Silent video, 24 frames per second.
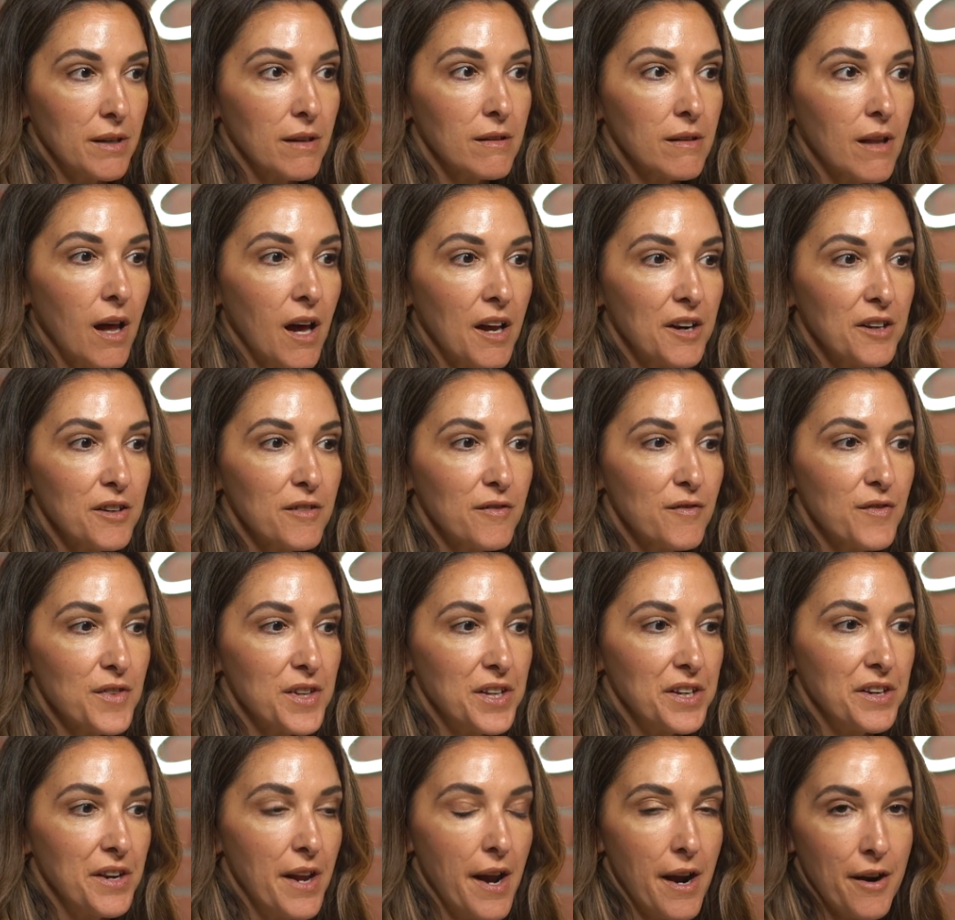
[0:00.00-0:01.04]
lot of the
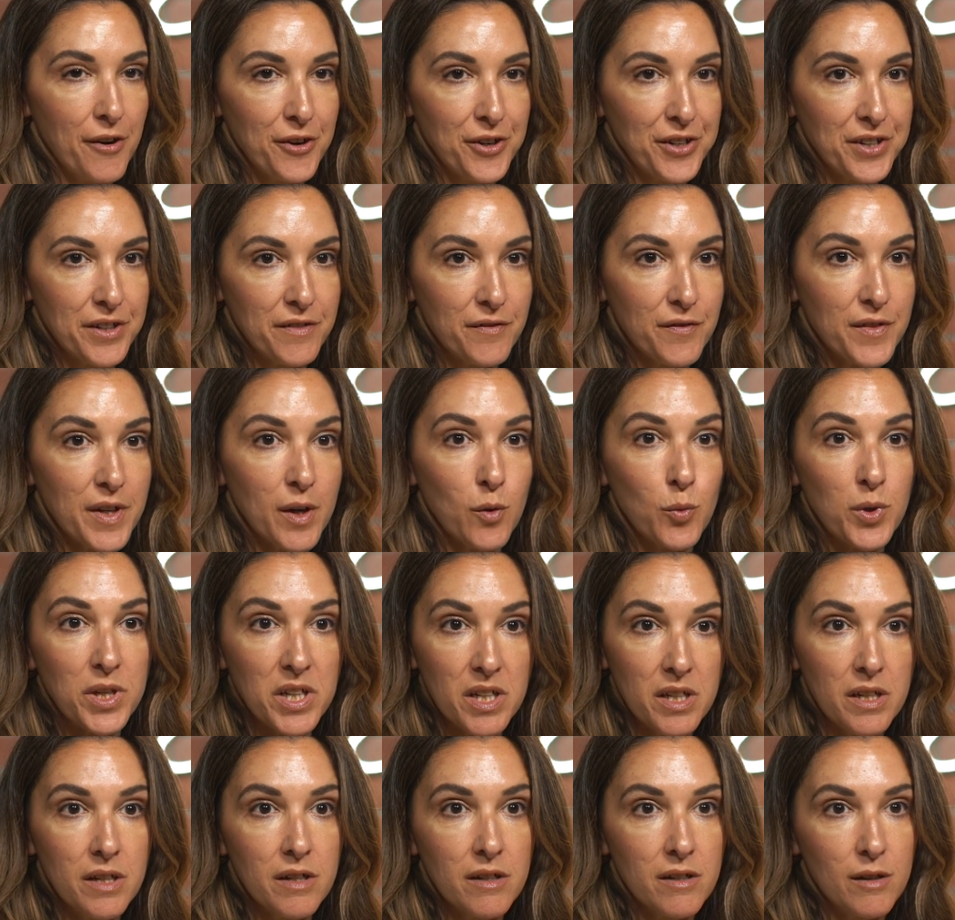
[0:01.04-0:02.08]
narrative that we
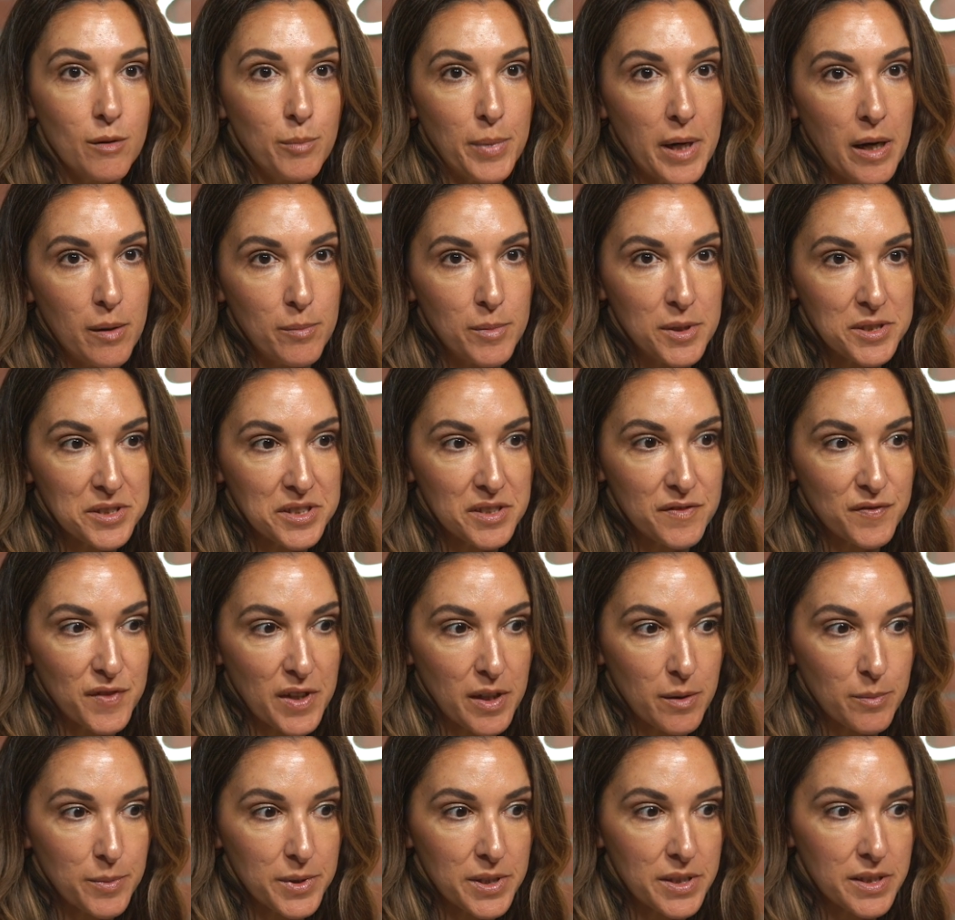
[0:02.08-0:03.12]
hear about
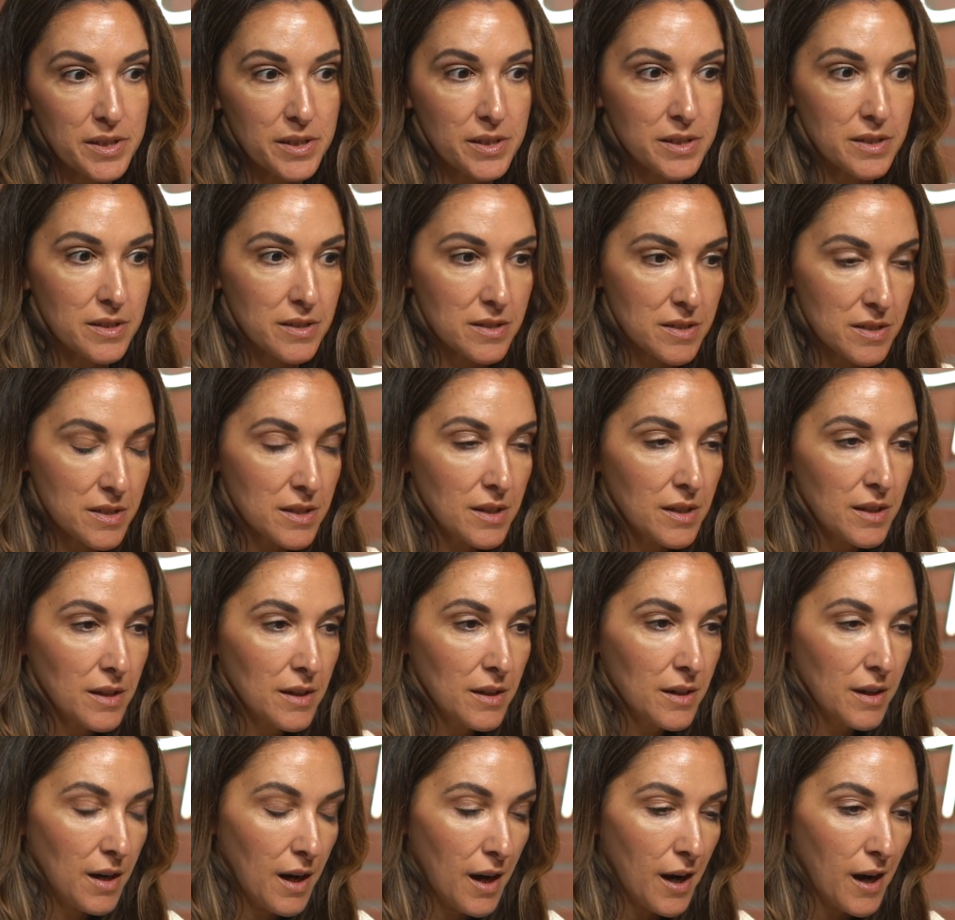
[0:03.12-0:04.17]
multifamily is,
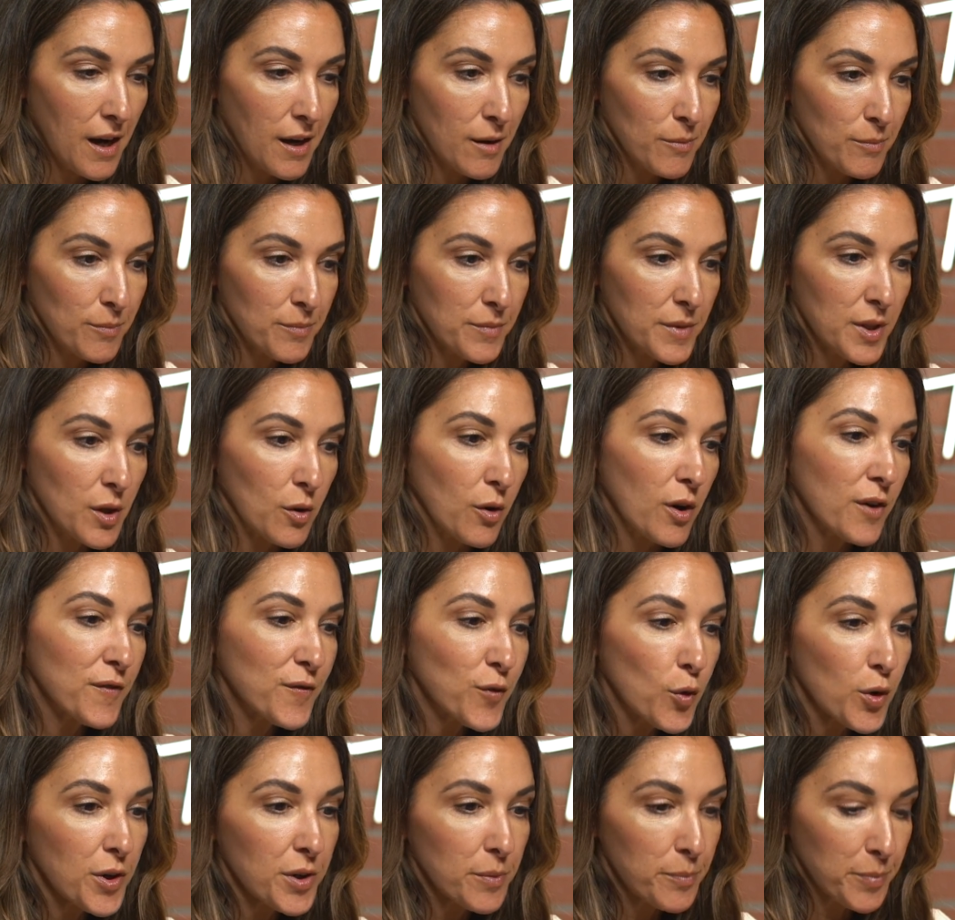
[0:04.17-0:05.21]
you know,
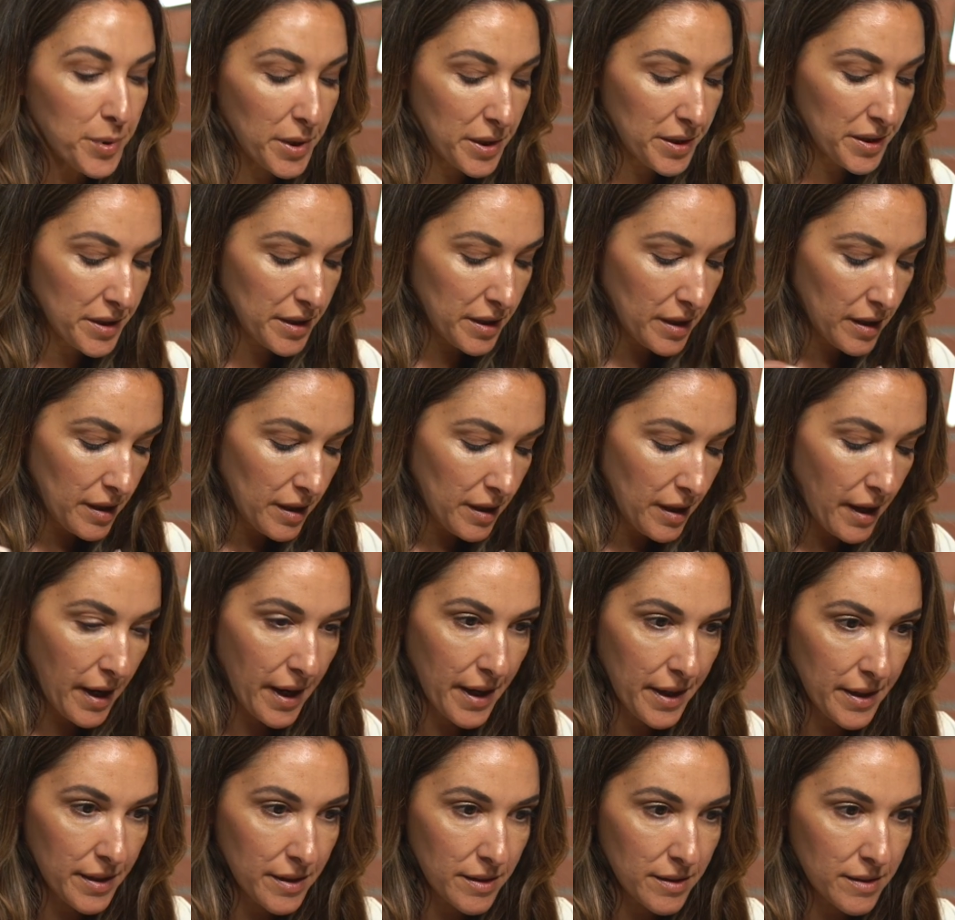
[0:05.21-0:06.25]
affordability
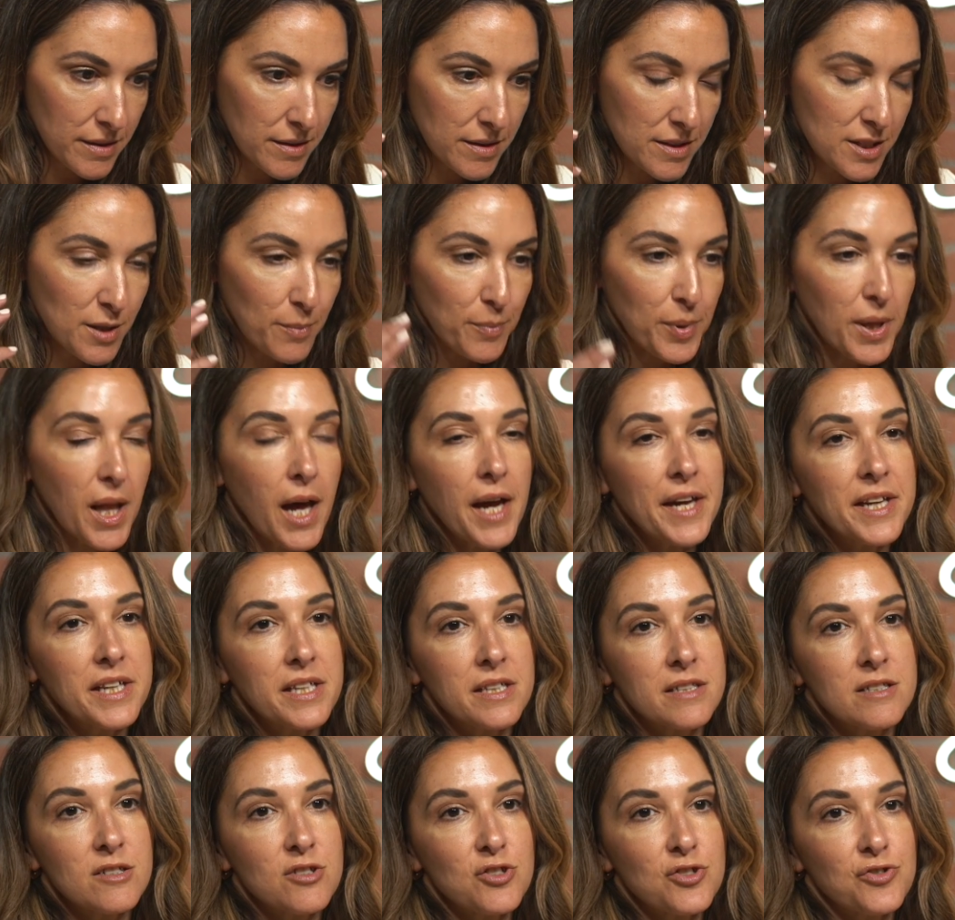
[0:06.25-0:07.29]
and supply
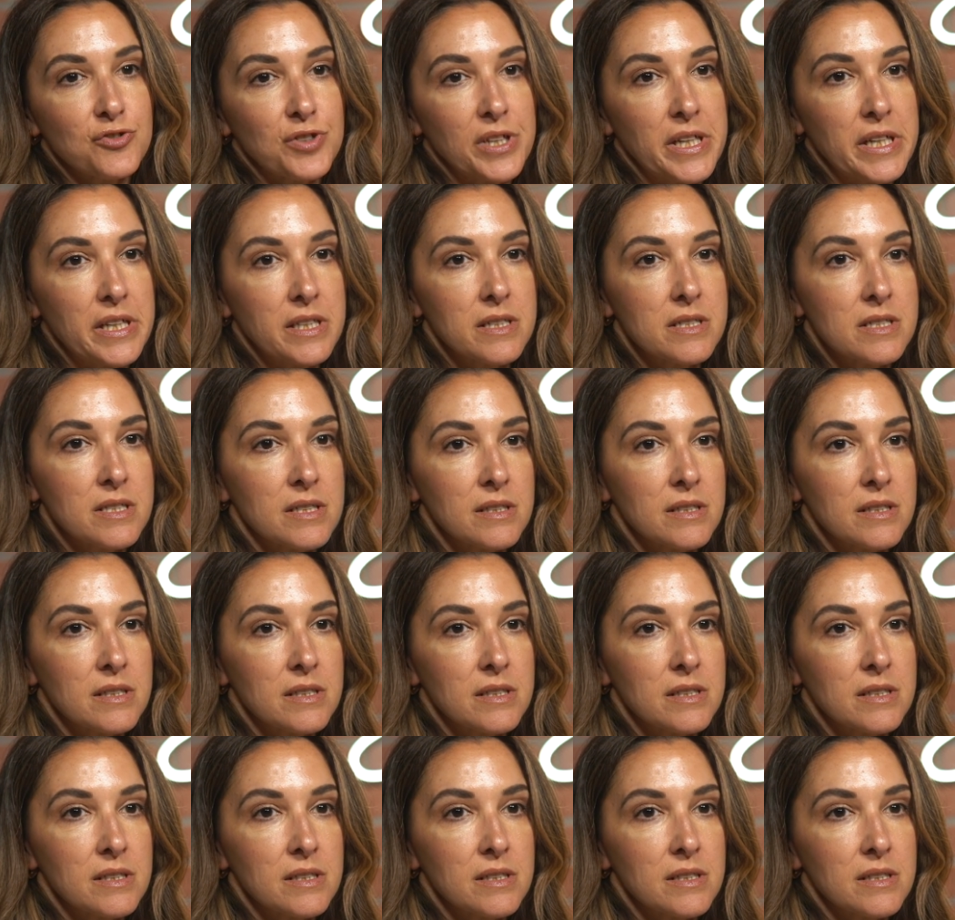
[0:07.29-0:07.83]
constraints.